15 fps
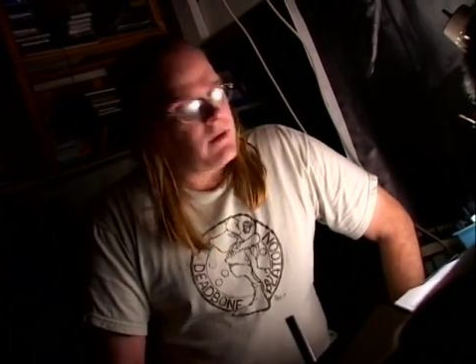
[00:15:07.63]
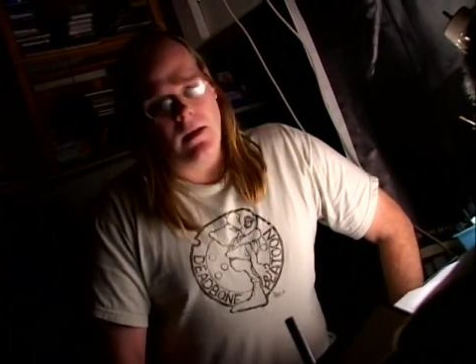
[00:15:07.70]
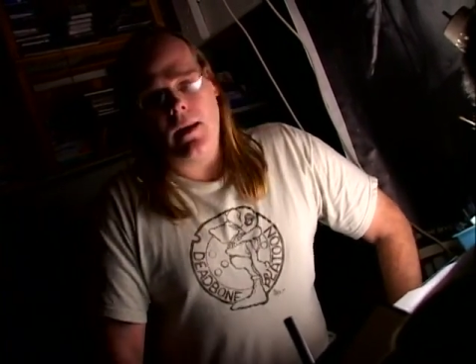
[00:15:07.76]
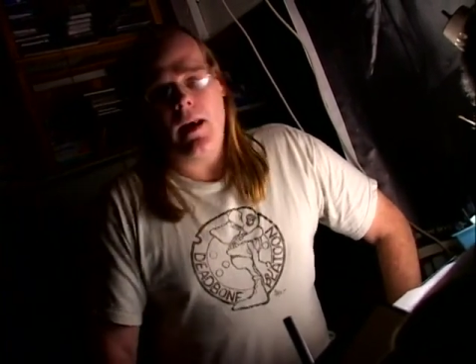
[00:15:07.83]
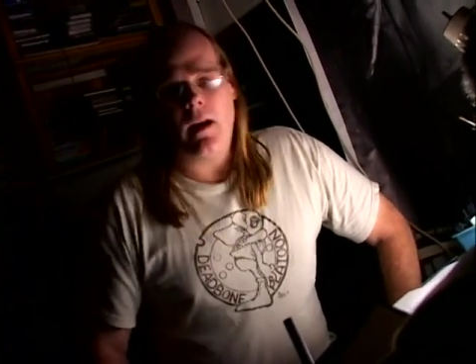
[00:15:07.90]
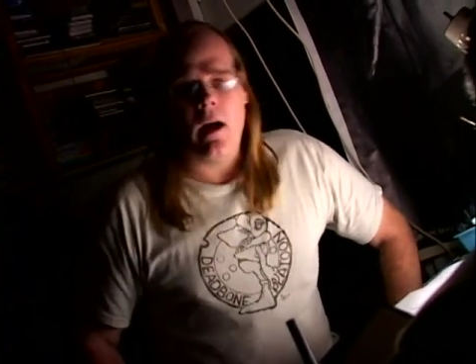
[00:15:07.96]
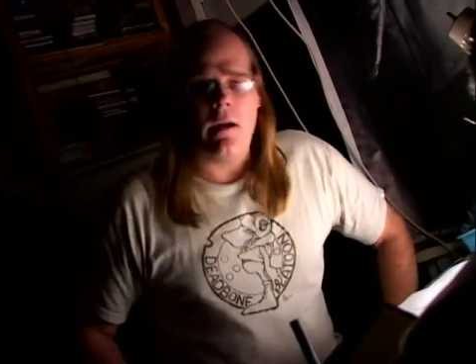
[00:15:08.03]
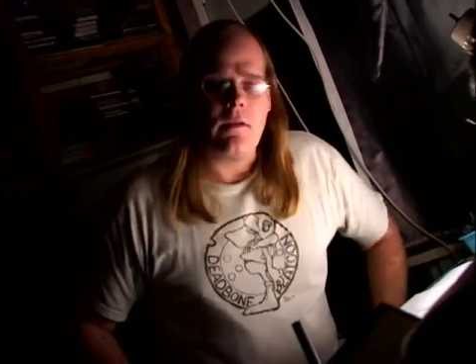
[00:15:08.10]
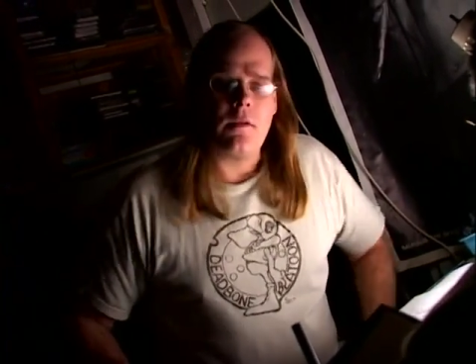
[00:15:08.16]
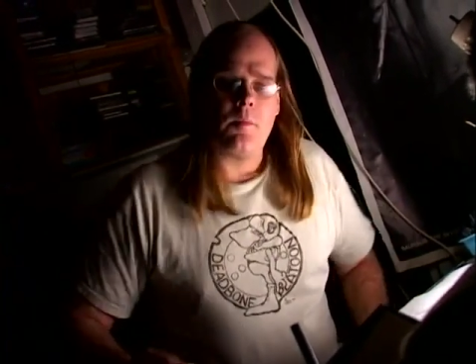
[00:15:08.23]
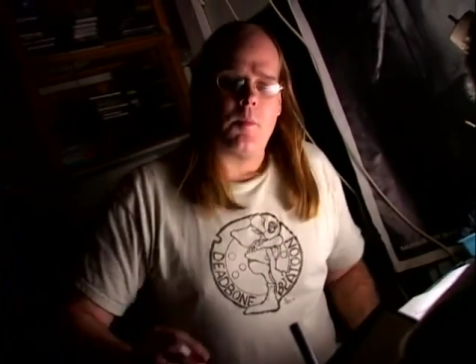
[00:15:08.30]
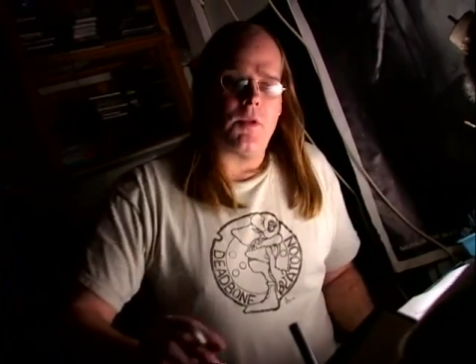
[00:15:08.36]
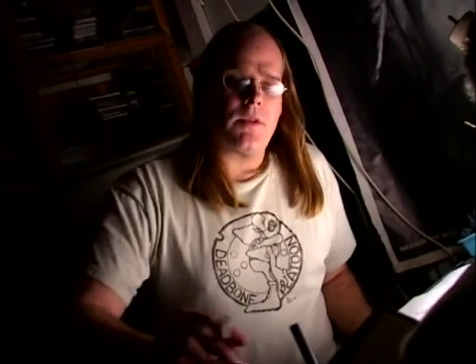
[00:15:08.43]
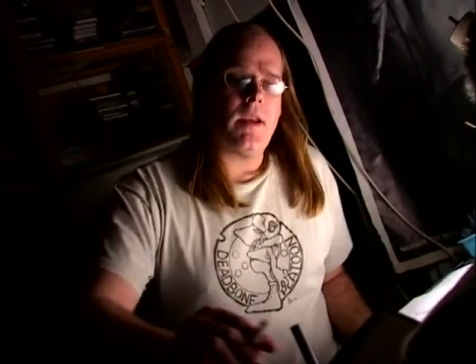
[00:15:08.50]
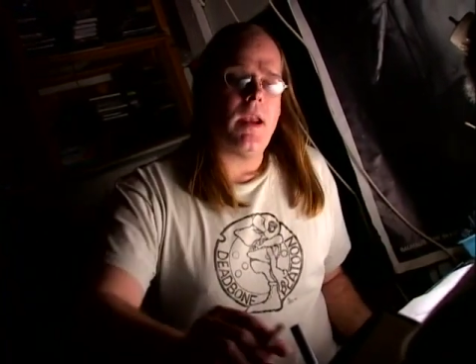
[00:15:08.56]
to that
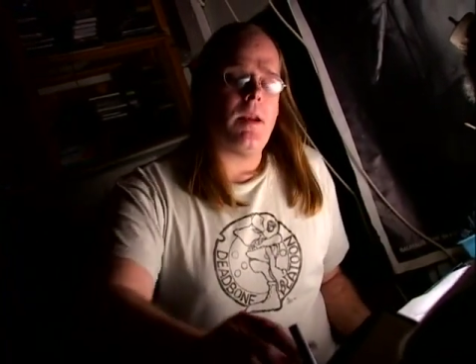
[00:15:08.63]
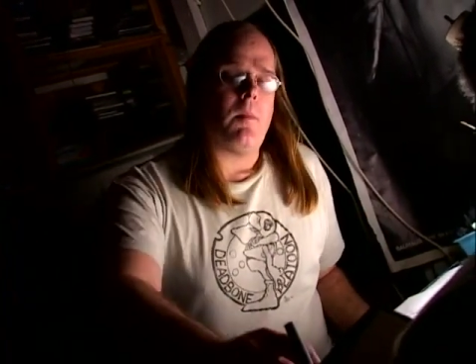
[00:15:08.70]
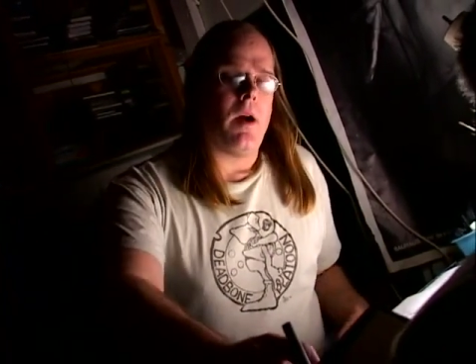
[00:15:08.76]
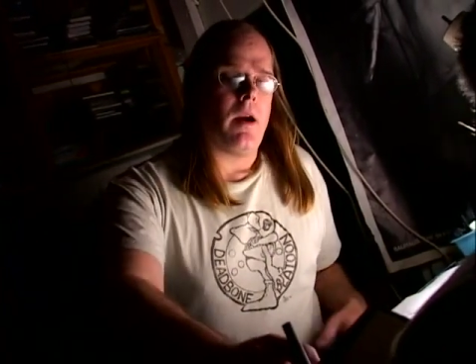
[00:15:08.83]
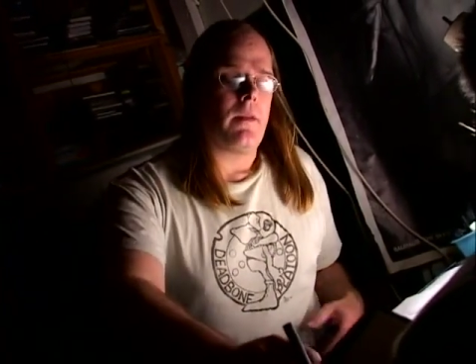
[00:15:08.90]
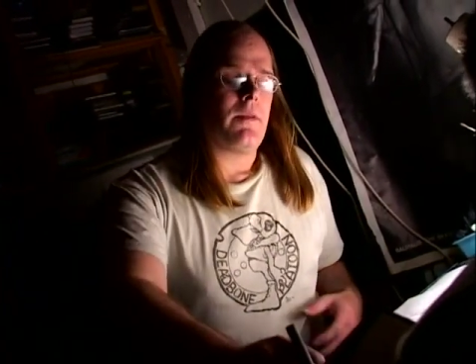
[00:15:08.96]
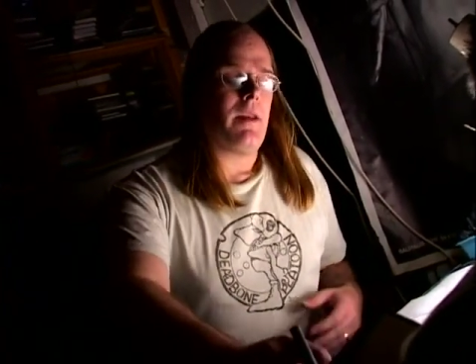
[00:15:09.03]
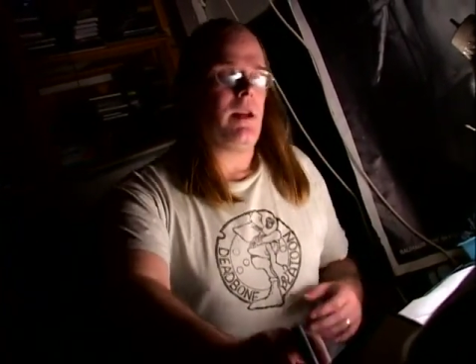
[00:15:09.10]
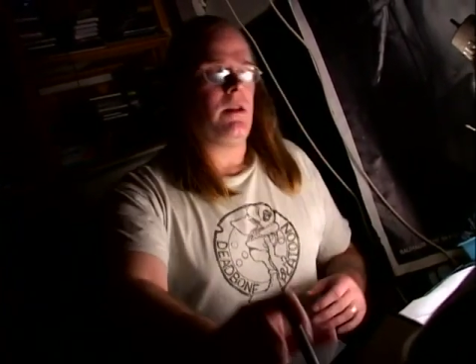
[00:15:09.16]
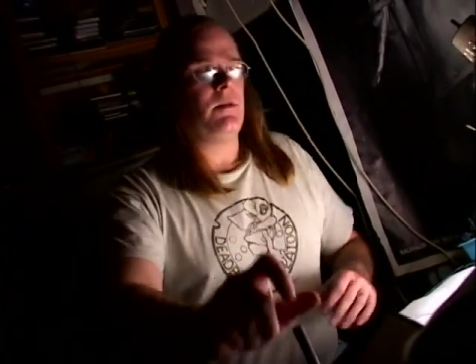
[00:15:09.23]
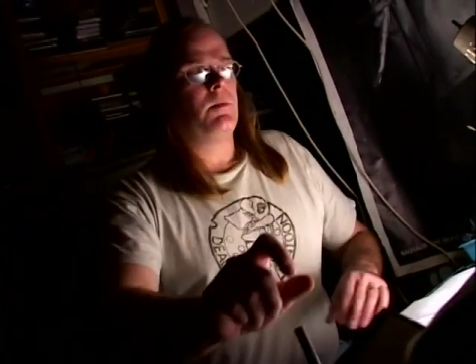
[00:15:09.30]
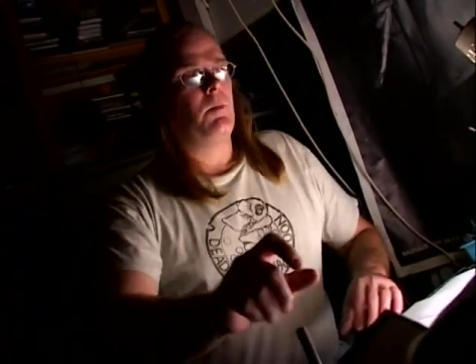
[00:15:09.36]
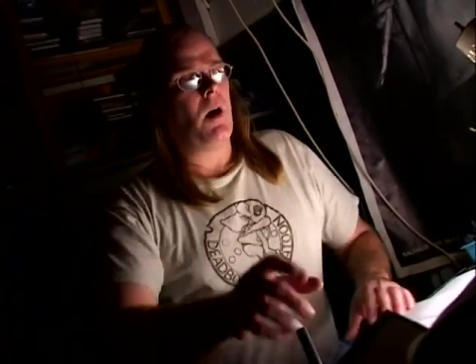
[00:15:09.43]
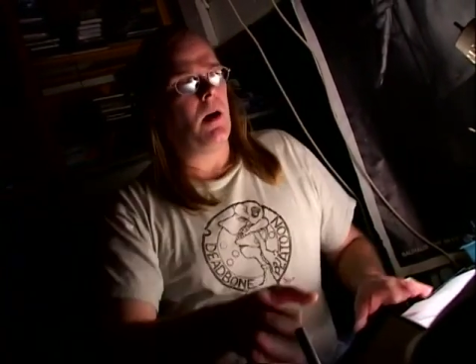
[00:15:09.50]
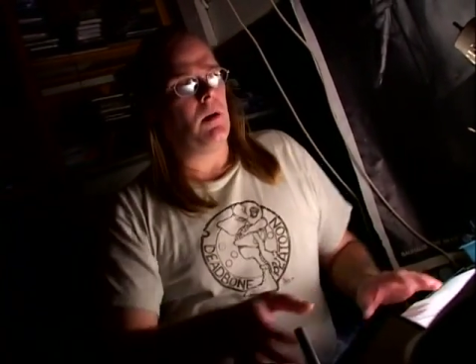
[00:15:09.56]
100% mark, then it's
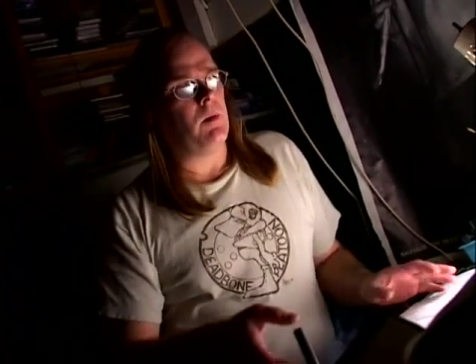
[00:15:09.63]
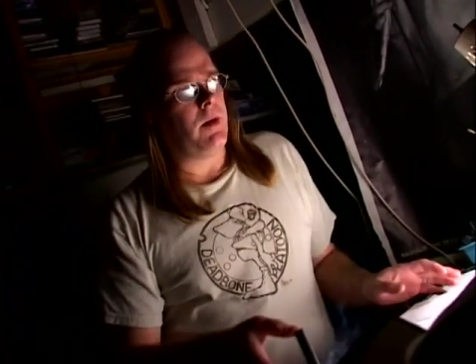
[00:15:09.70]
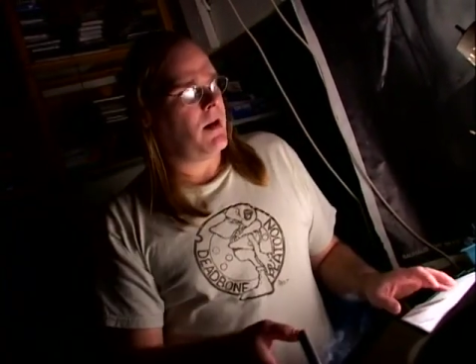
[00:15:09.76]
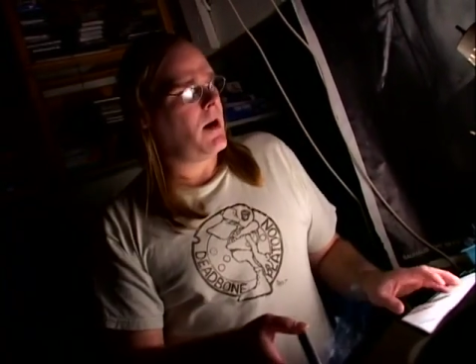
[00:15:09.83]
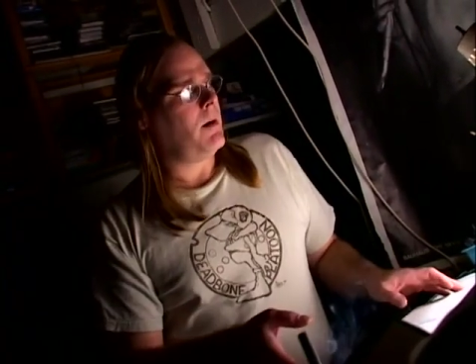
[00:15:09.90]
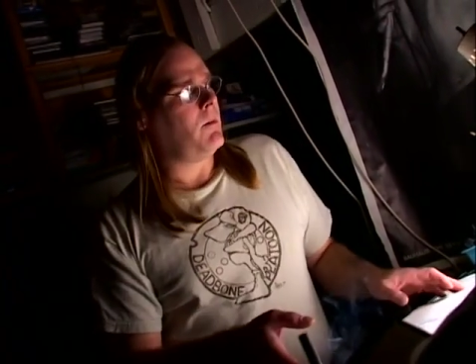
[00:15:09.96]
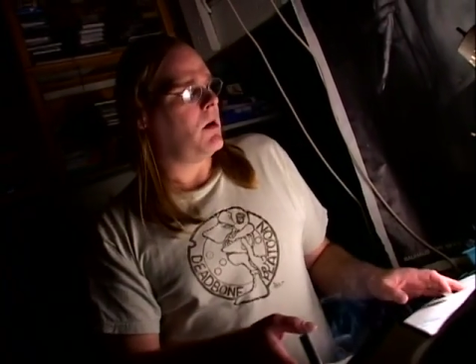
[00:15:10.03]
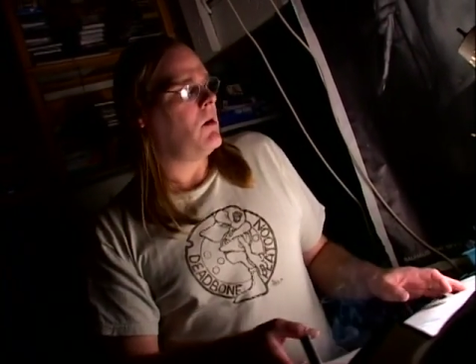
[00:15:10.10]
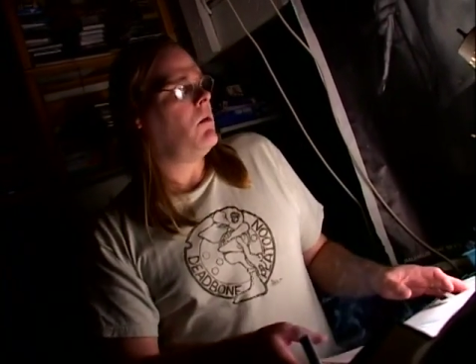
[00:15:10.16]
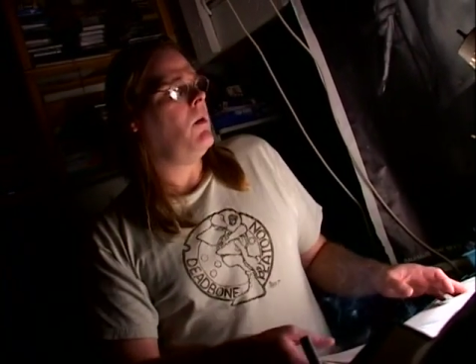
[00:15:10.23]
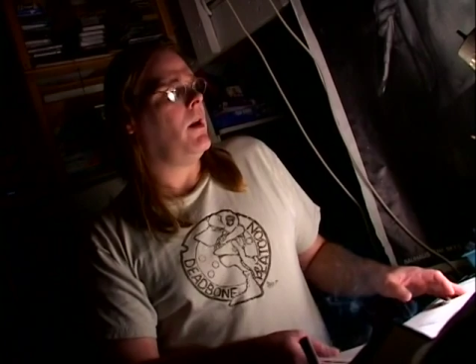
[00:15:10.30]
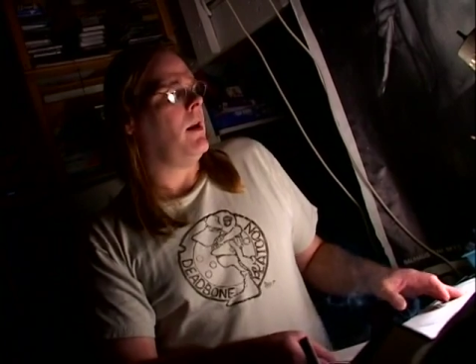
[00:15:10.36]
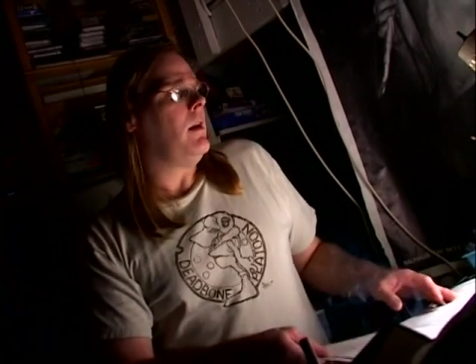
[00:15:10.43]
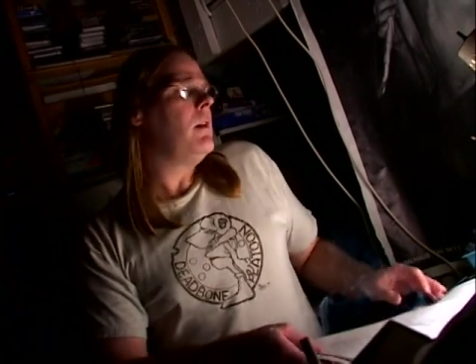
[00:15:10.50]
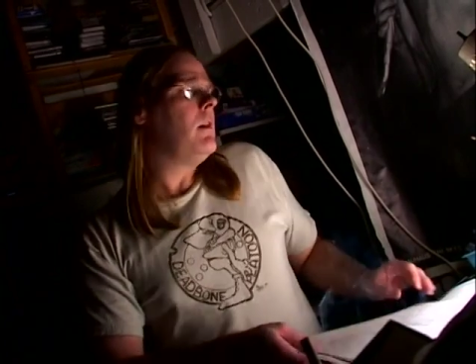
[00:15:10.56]
probably time to
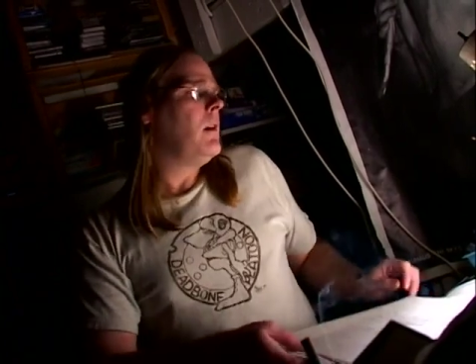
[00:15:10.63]
quit.